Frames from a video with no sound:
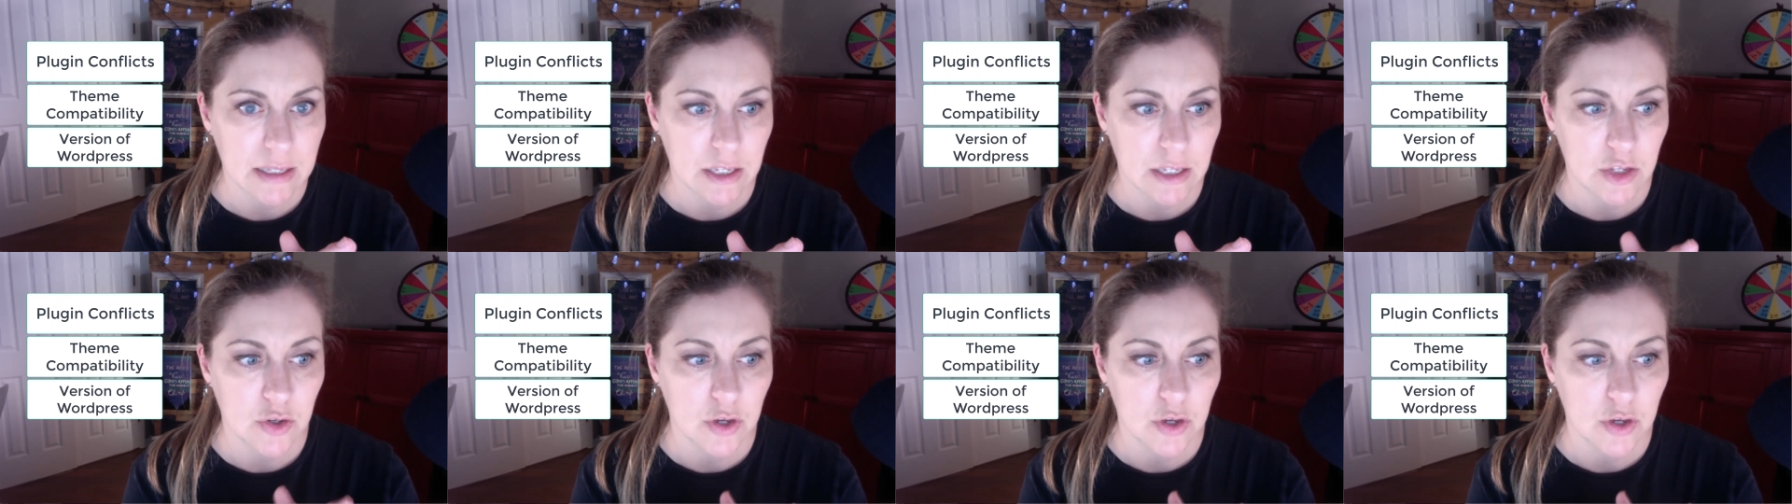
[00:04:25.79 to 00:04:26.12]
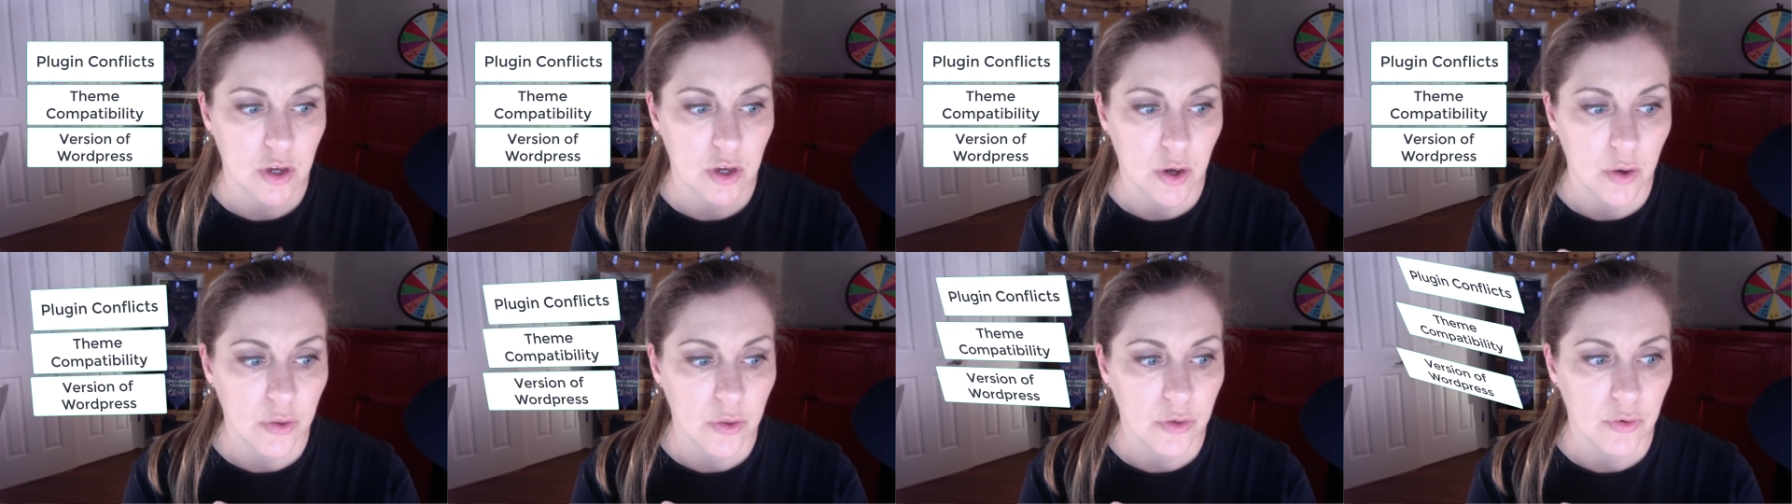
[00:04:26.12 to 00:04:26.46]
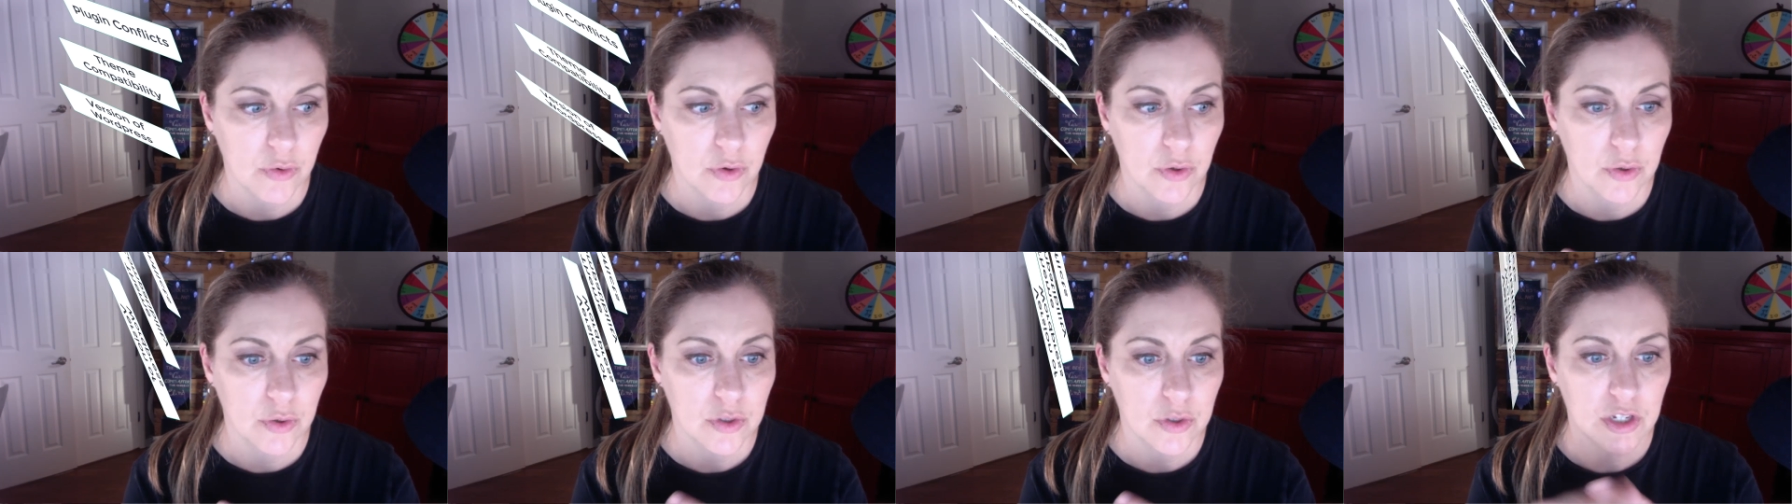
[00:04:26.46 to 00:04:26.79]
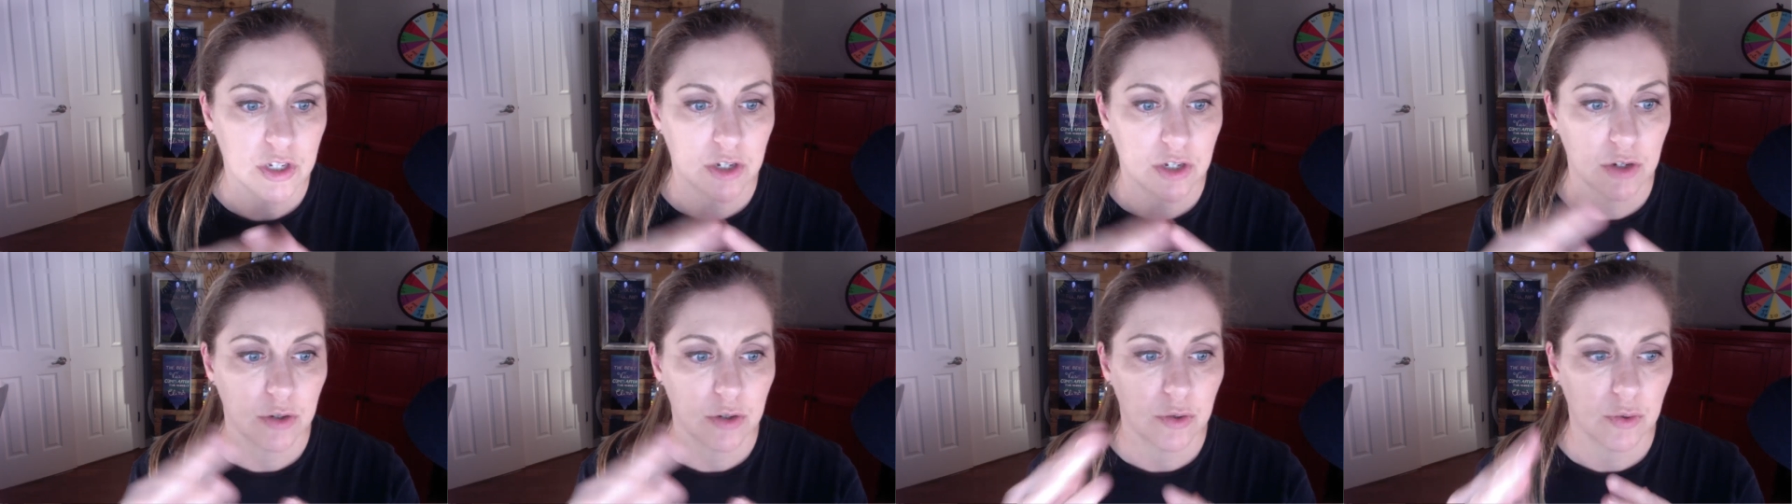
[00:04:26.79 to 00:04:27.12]
that you can go through
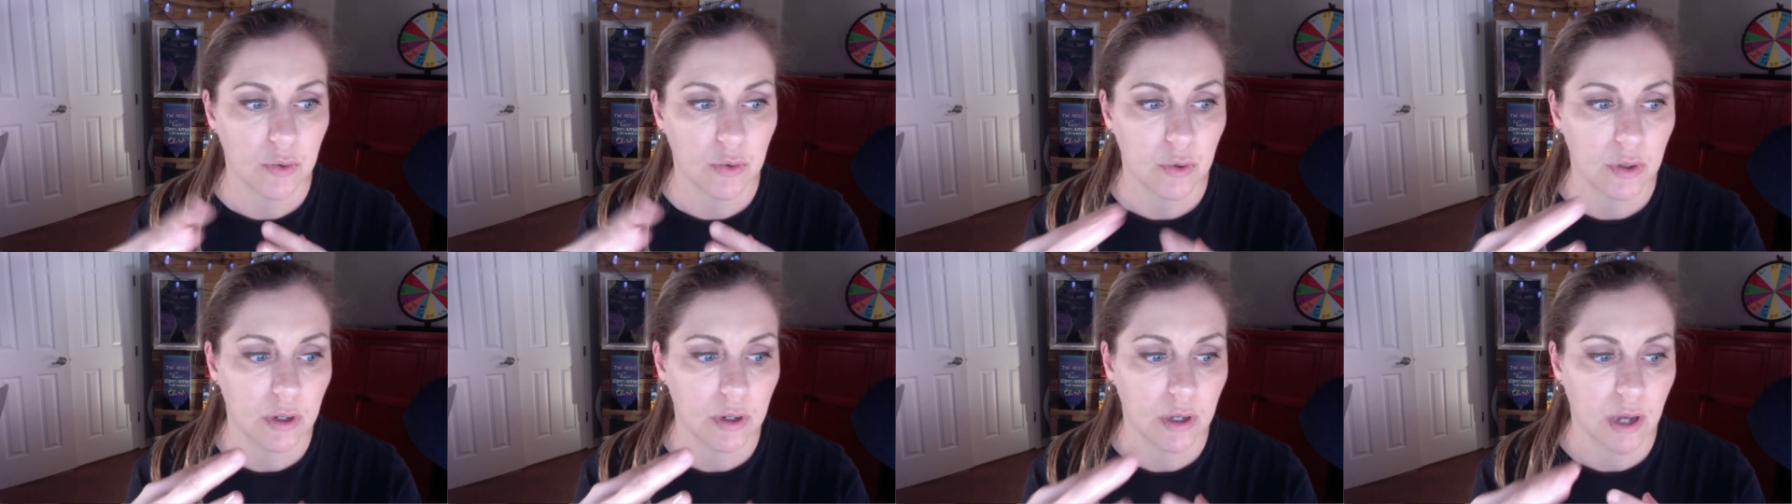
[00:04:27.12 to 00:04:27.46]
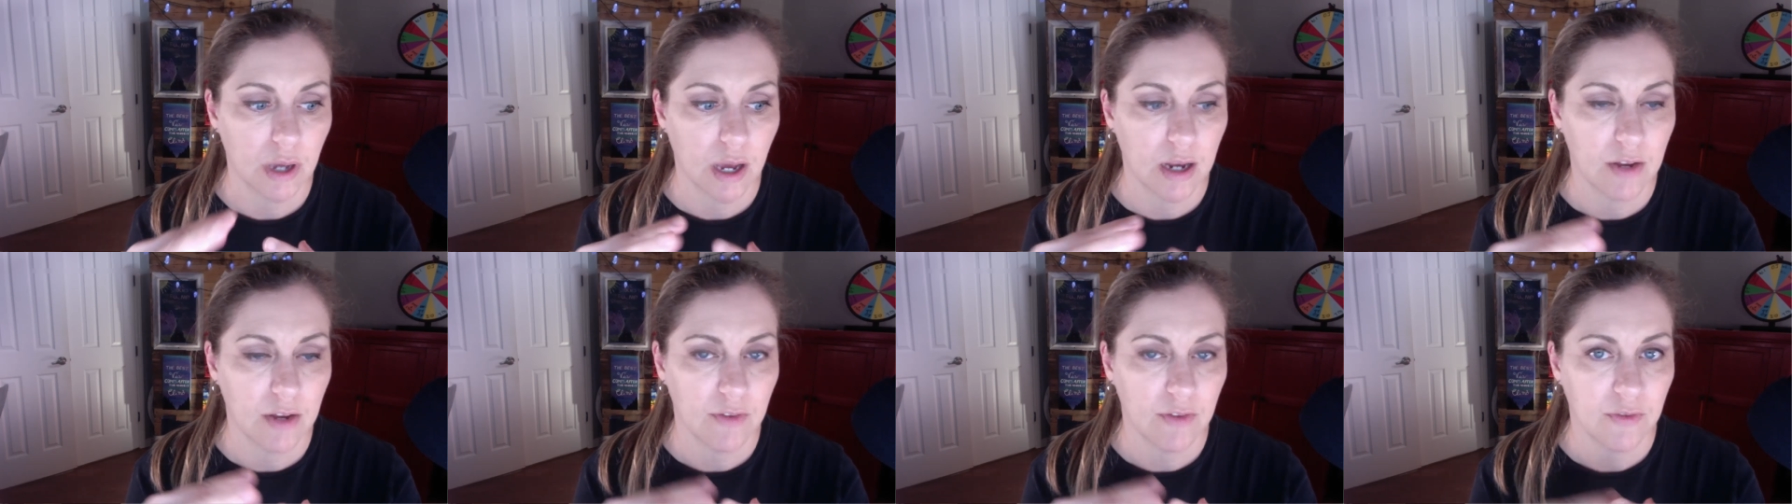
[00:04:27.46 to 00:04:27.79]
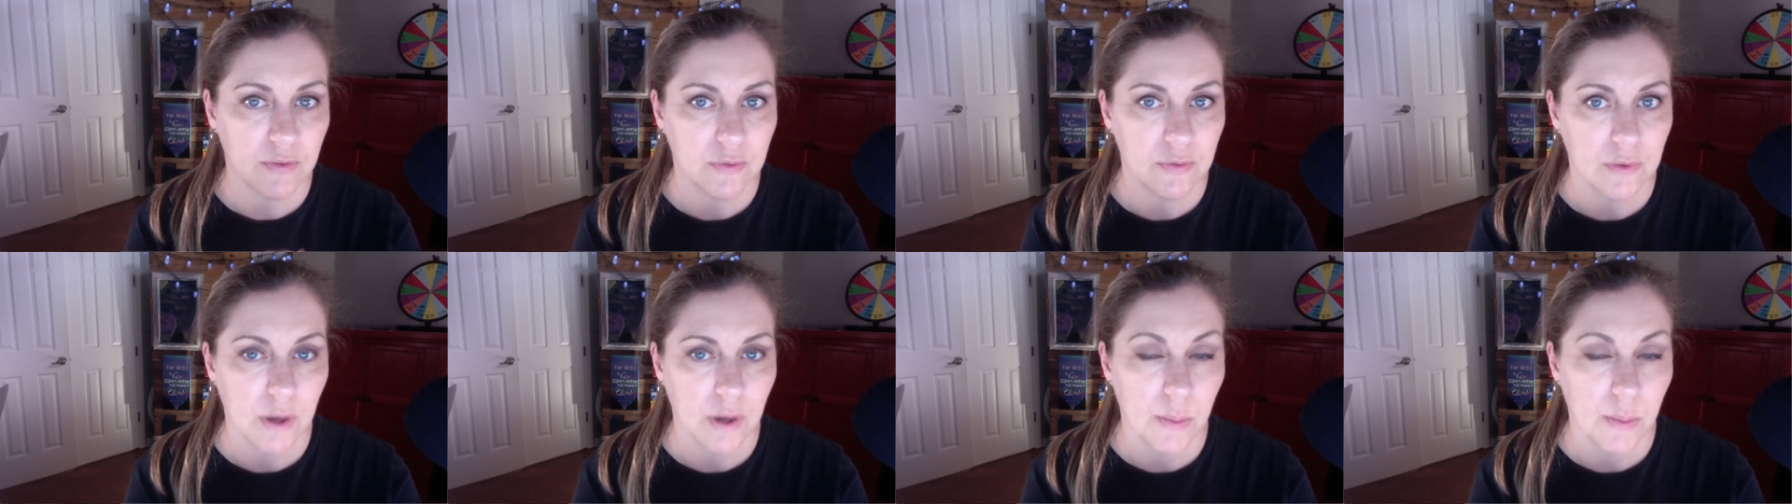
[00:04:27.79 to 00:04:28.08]
to kind of